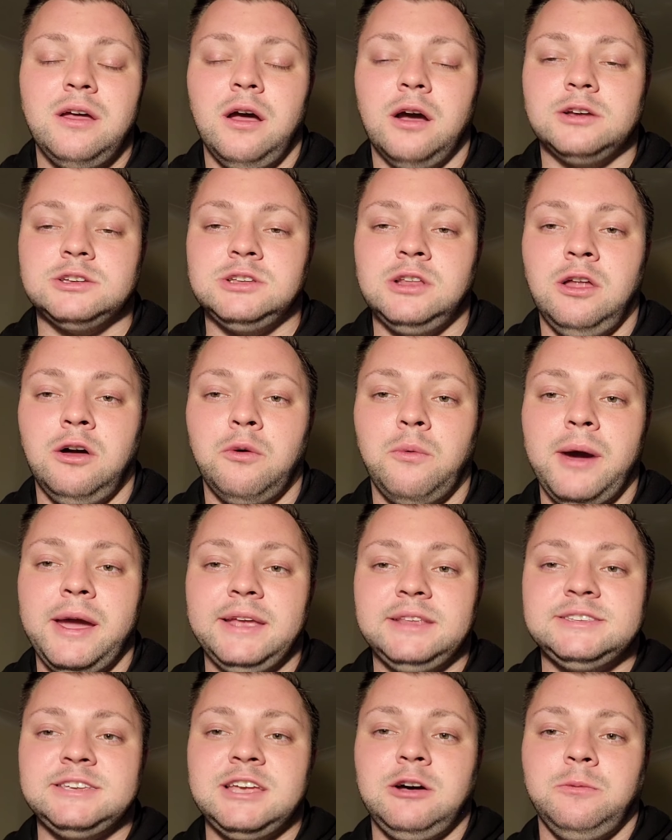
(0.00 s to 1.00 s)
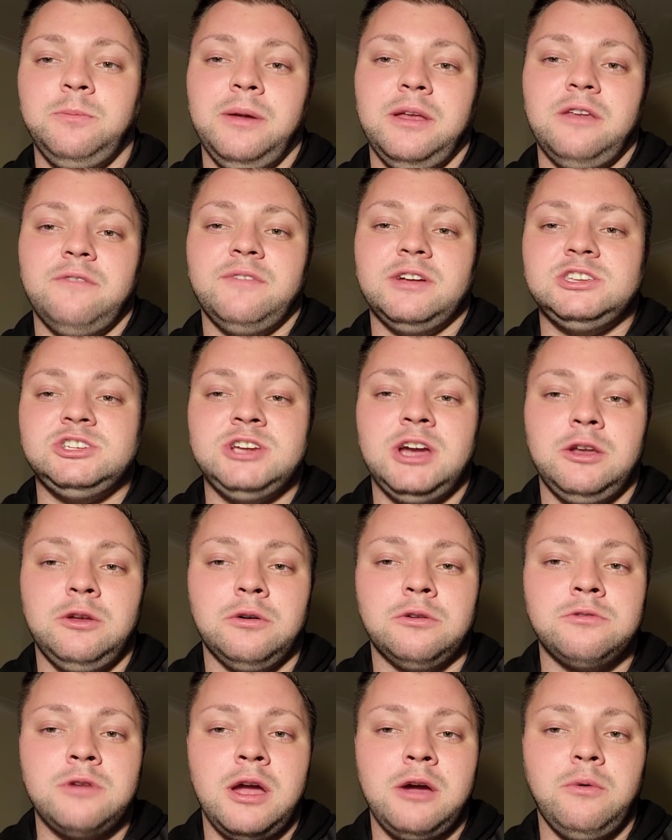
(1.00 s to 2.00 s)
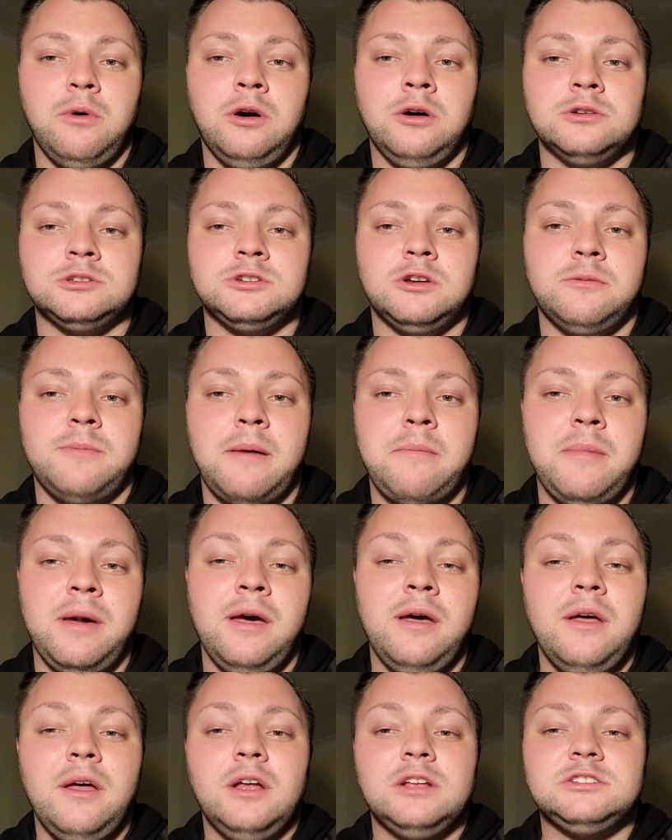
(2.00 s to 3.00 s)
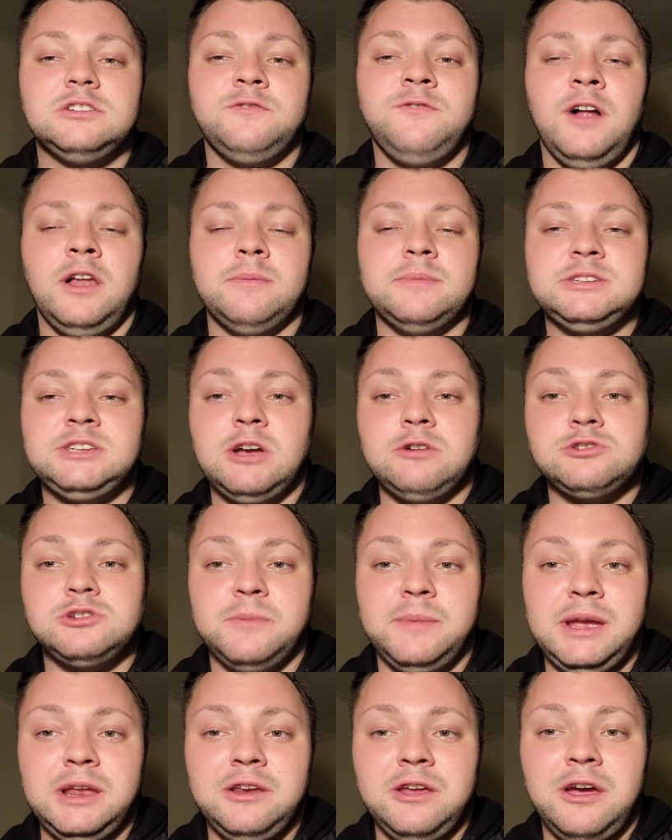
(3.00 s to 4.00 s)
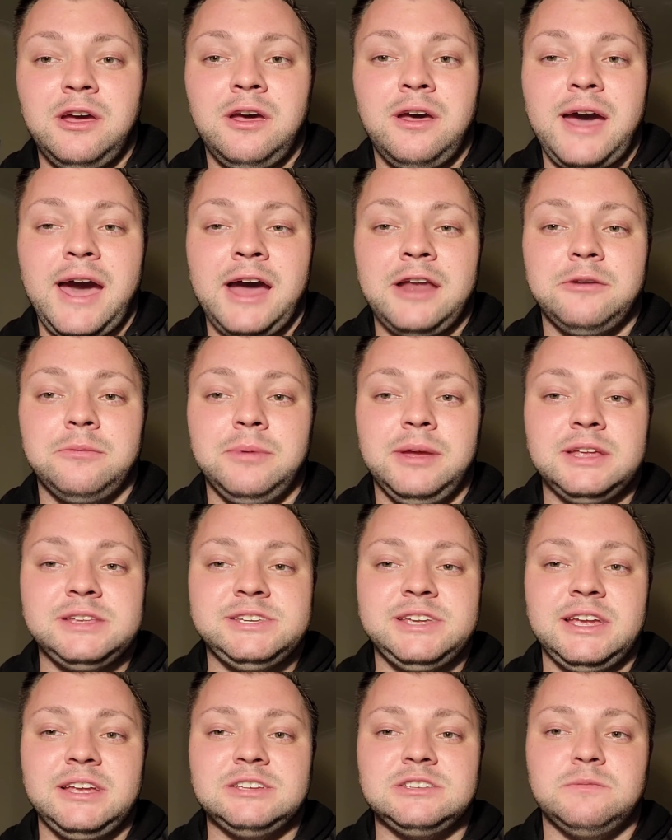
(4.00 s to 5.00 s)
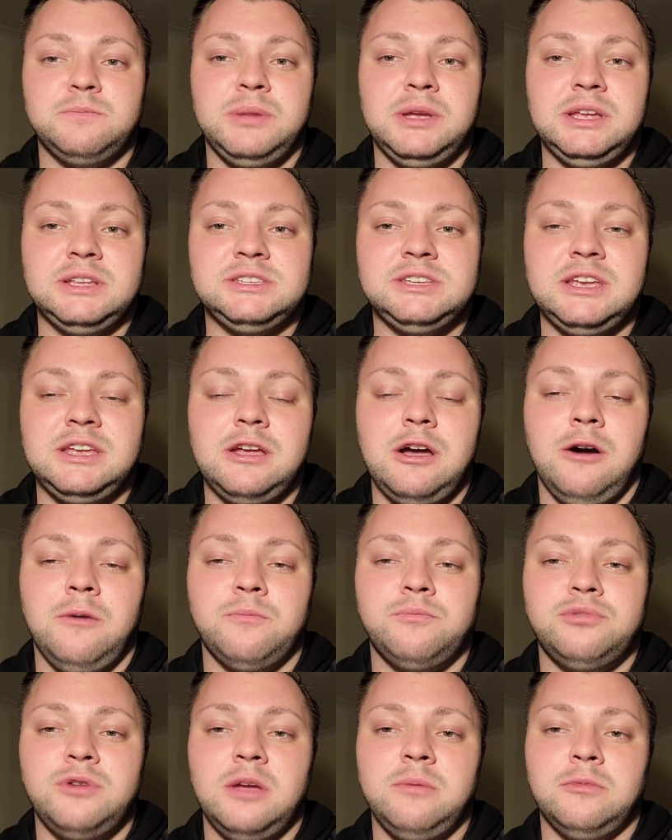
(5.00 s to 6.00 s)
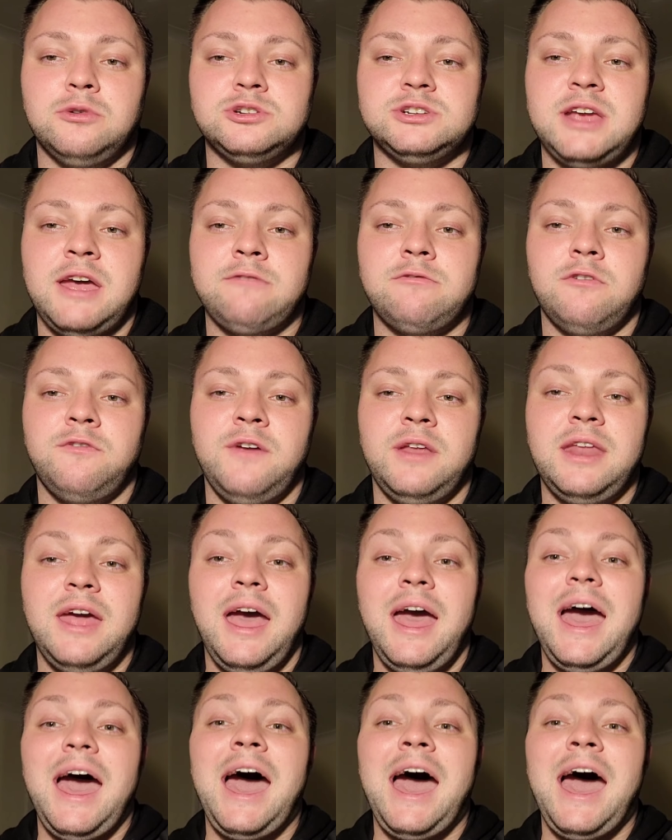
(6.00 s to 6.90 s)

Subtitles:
It goes a long way to helping the channel grow. Also, remember to follow my social media, Adam Gittings PT, on pretty much everything.